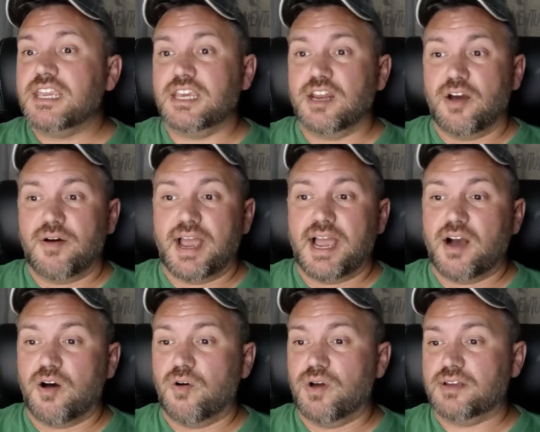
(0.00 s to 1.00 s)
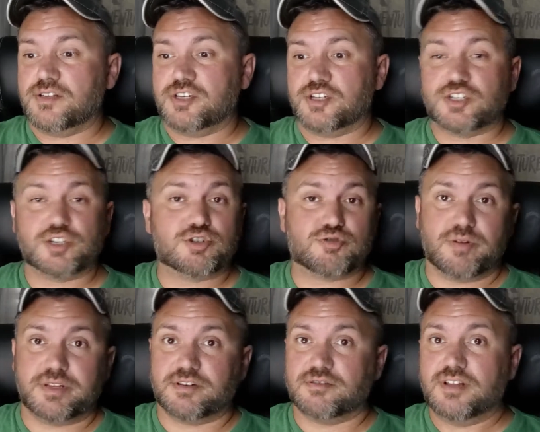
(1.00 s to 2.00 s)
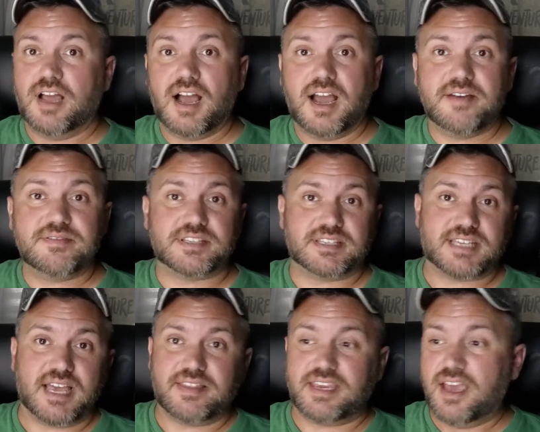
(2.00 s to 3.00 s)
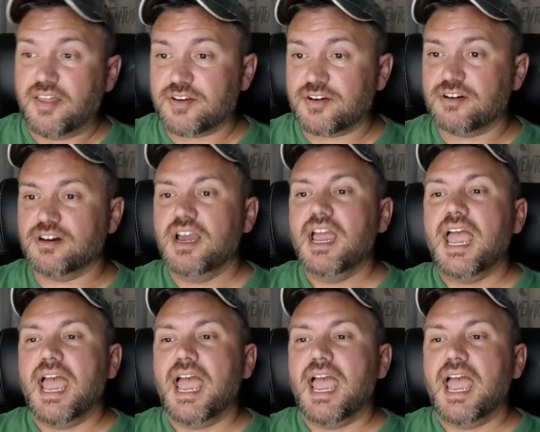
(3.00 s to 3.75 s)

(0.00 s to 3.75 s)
how it just destroyed their lives, this, that, and the other.